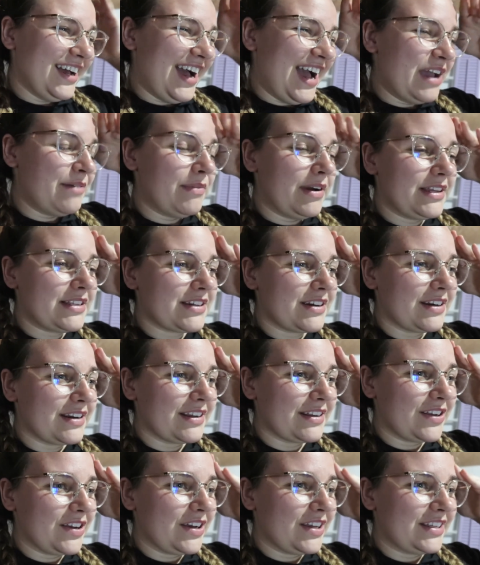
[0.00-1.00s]
I might turn
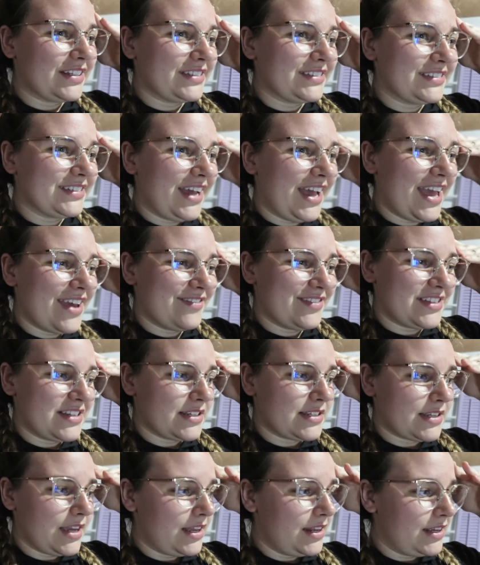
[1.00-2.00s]
it on. I haven't
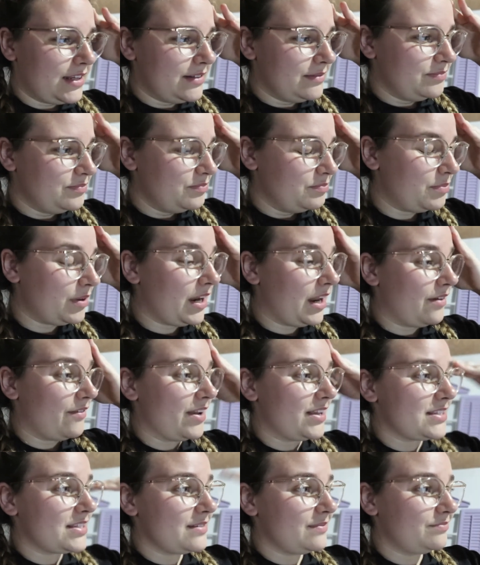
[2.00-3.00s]
decided. But
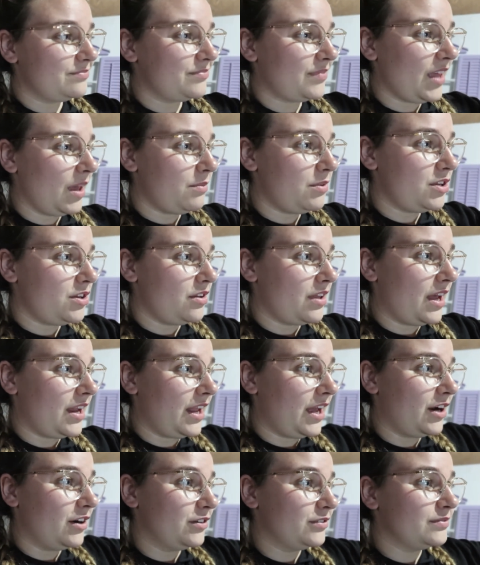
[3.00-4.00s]
anyways, I'm gonna do that
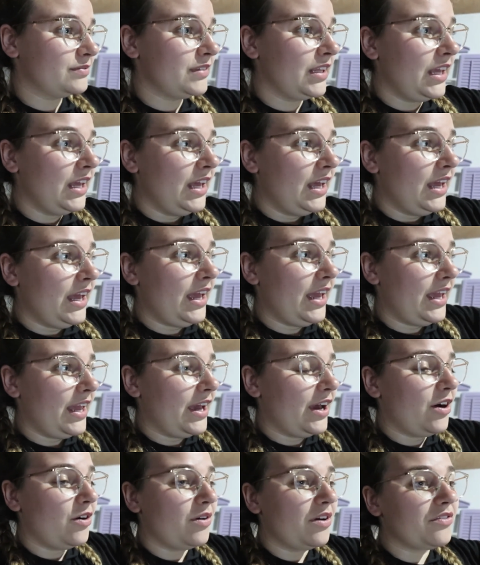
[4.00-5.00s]
now. Hang
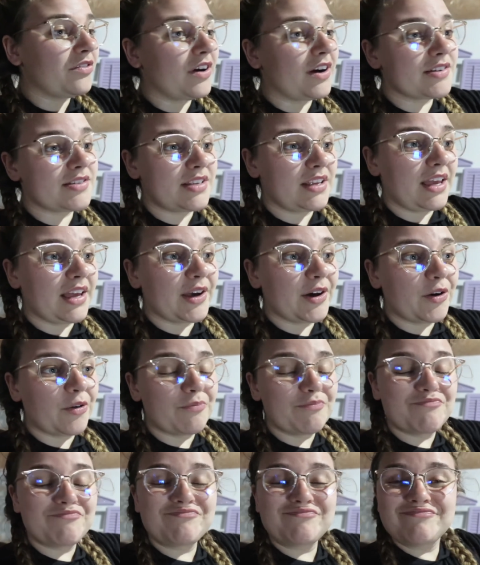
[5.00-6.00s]
out, wait for Austin to get
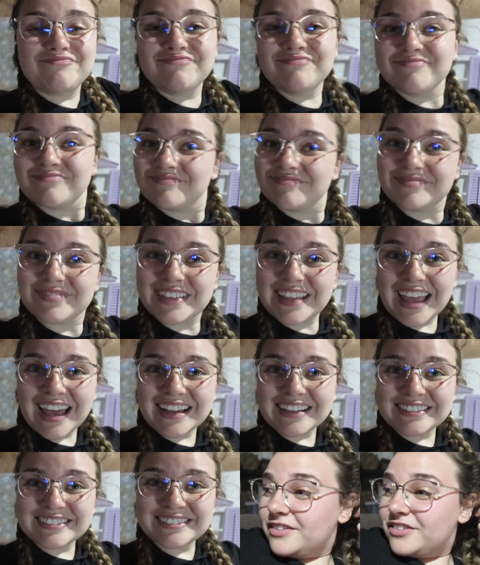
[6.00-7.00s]
home.
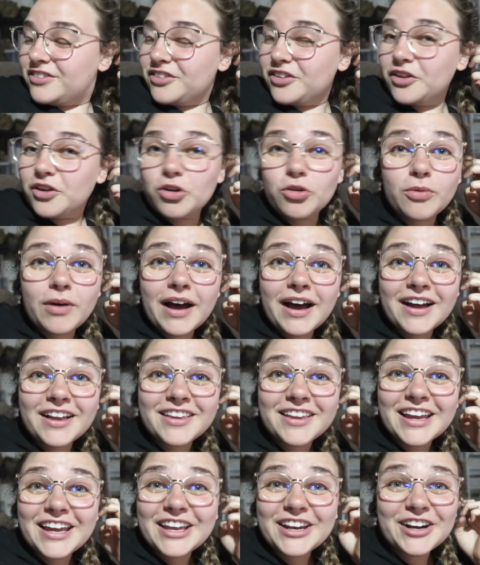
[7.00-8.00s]
Yeah. It's a little
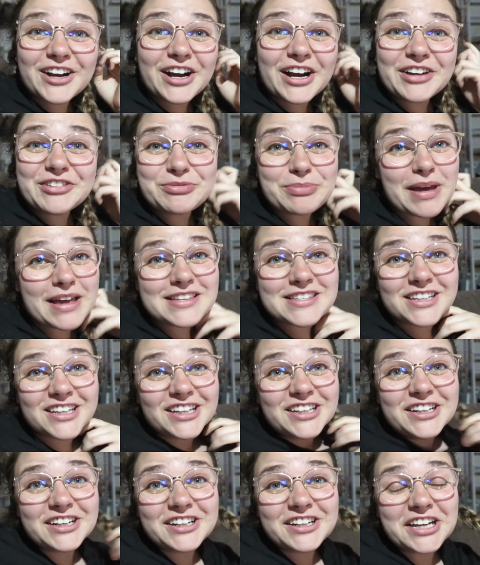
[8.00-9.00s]
while later. I've
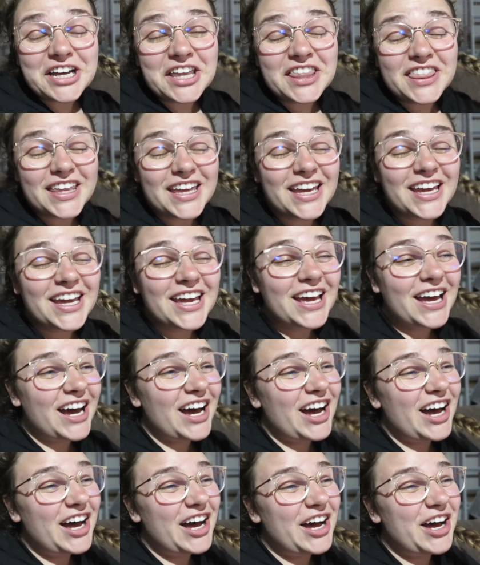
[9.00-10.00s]
basically done nothing
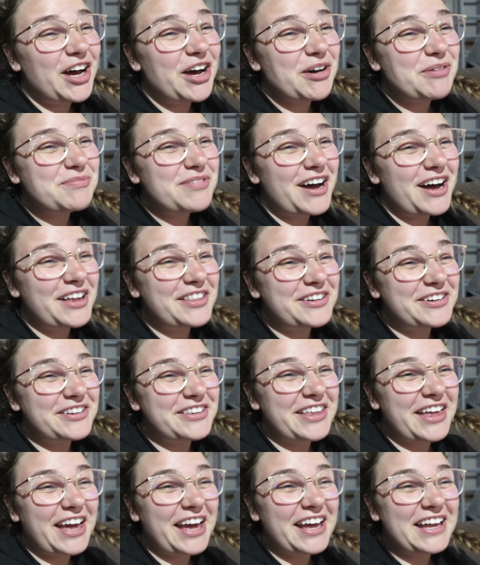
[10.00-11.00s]
other
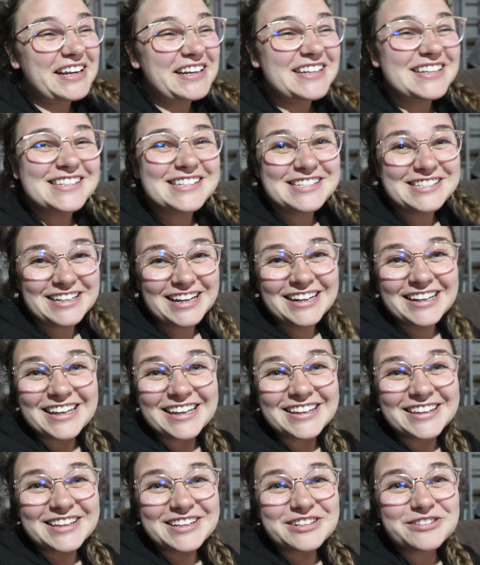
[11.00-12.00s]
than study
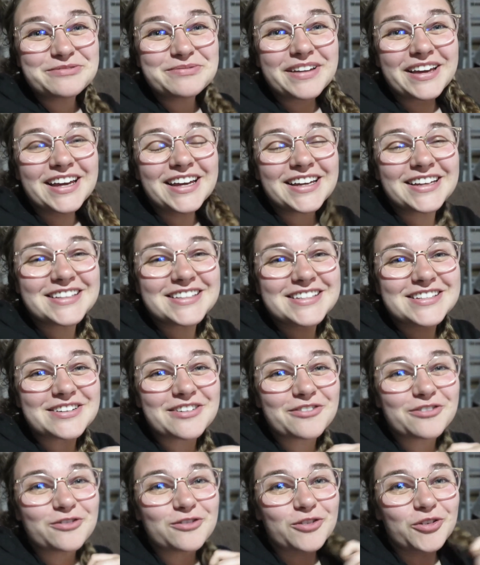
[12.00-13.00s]
a little bit
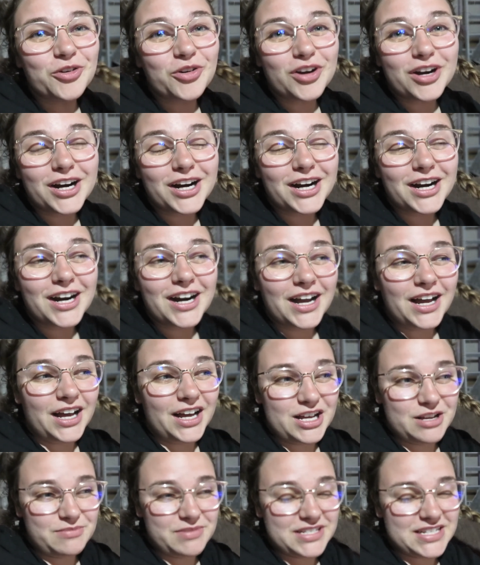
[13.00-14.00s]
for
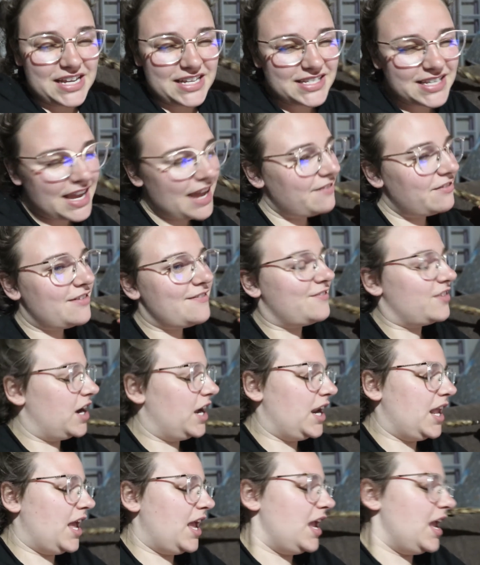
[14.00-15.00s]
a test I have on
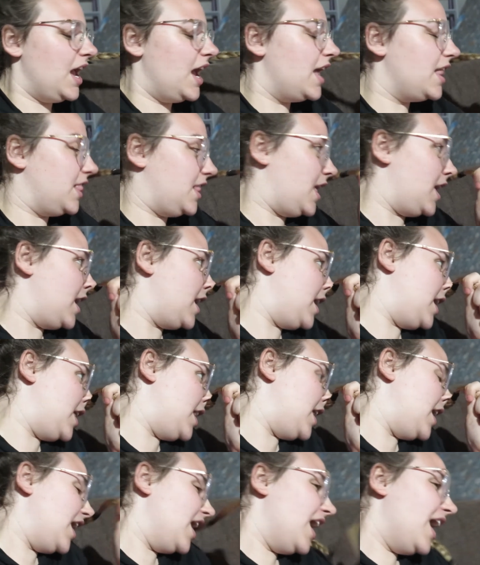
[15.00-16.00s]
Friday, and then